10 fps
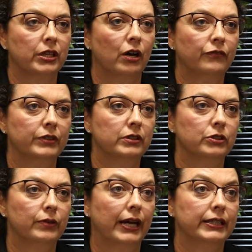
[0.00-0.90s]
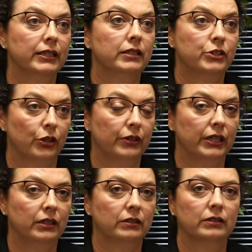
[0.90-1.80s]
often, do I need an
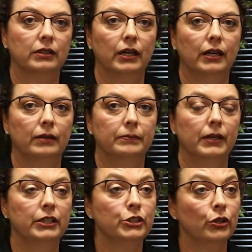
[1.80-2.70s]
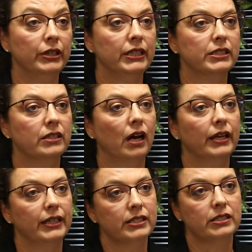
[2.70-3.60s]
attorney? An attorney is
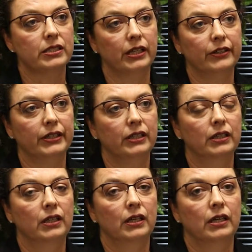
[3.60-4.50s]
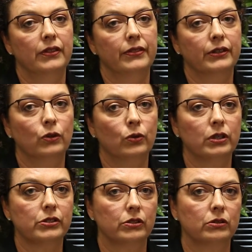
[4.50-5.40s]
not necessary. The
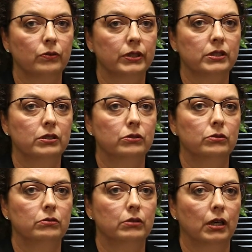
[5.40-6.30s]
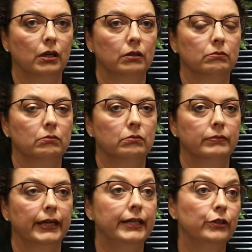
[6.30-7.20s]
courts are going to
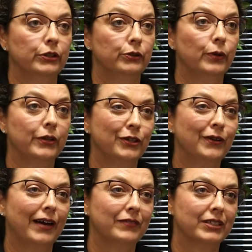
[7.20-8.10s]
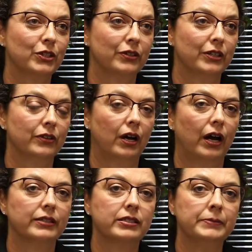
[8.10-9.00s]
hear you whether you have an attorney or
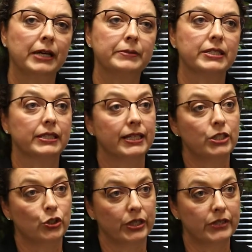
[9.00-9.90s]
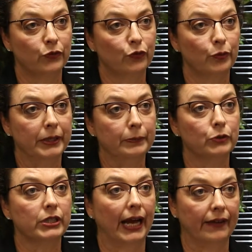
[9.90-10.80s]
not. Sometimes it's less stressful for people
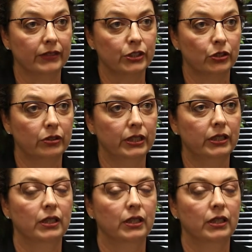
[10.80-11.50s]
to have an attorney.